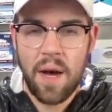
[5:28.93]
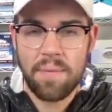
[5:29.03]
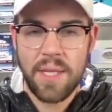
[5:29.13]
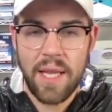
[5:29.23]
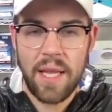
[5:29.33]

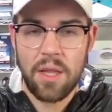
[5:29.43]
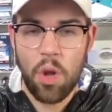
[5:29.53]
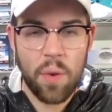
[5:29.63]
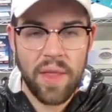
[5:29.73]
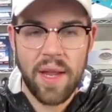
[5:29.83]
to get
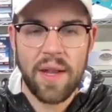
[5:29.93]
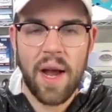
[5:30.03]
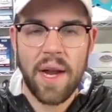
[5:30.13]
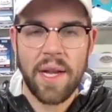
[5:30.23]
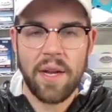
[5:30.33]
lower than a
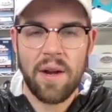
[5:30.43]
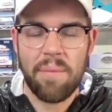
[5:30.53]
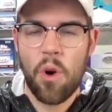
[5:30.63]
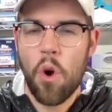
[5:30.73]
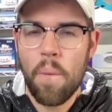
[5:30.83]
9 here.
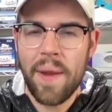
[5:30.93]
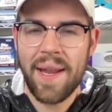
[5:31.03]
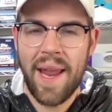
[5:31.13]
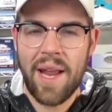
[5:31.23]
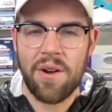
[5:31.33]
I'm hoping
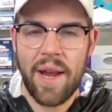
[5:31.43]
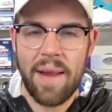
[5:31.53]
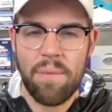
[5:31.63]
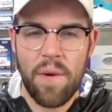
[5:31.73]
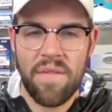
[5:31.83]
an 8 or
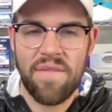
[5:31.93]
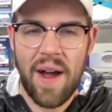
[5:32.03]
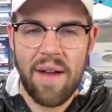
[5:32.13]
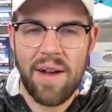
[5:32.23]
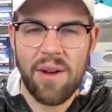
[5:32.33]
8.5.
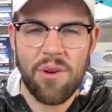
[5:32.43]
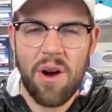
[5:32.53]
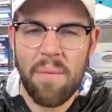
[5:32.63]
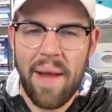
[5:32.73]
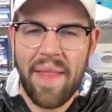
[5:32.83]
I don't know
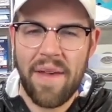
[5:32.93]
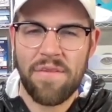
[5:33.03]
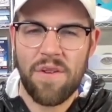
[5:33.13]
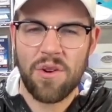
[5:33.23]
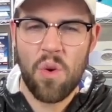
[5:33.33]
how bad that
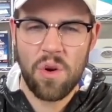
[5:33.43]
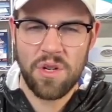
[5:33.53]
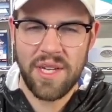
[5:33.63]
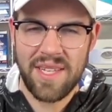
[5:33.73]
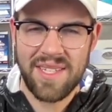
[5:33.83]
front
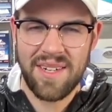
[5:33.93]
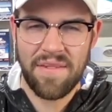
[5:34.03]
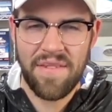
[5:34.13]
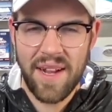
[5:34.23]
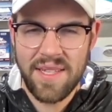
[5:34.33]
corner ding is going to
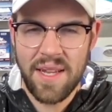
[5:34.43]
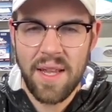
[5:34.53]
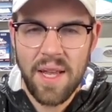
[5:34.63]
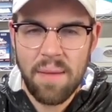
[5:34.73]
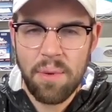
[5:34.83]
affect it,
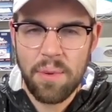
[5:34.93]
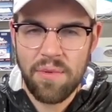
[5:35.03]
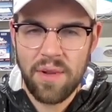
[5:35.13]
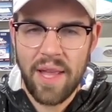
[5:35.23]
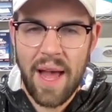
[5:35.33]
but be
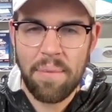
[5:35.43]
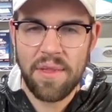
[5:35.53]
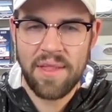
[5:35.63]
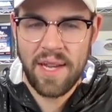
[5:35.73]
really happy with an